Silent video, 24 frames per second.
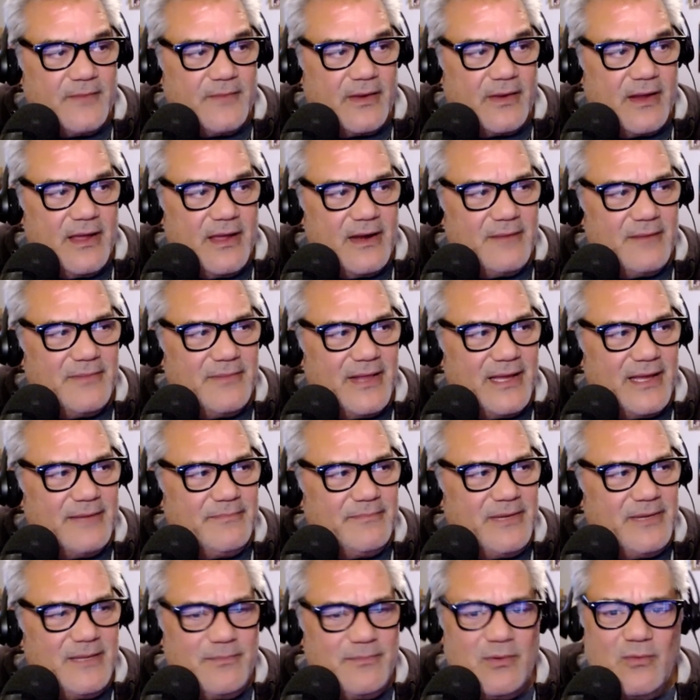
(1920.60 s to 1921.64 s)
And I'm like,
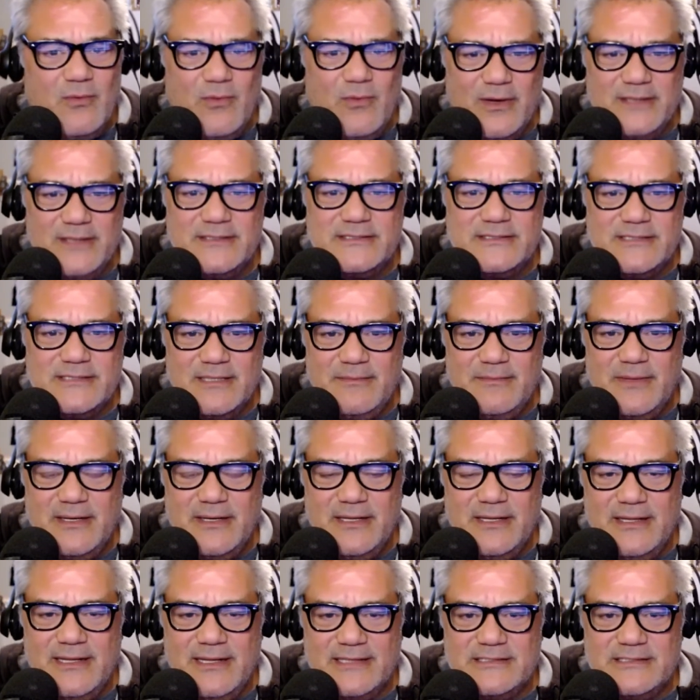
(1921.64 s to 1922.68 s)
people want
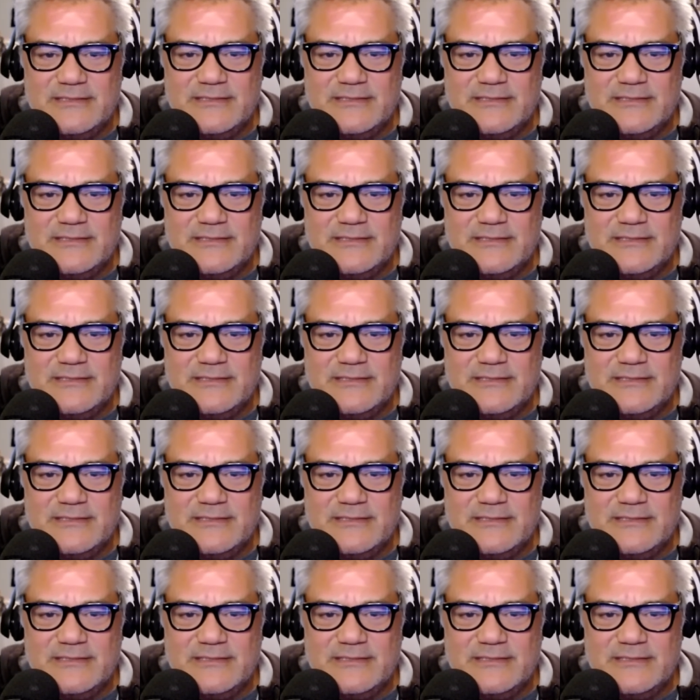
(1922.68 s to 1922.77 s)
somebody that's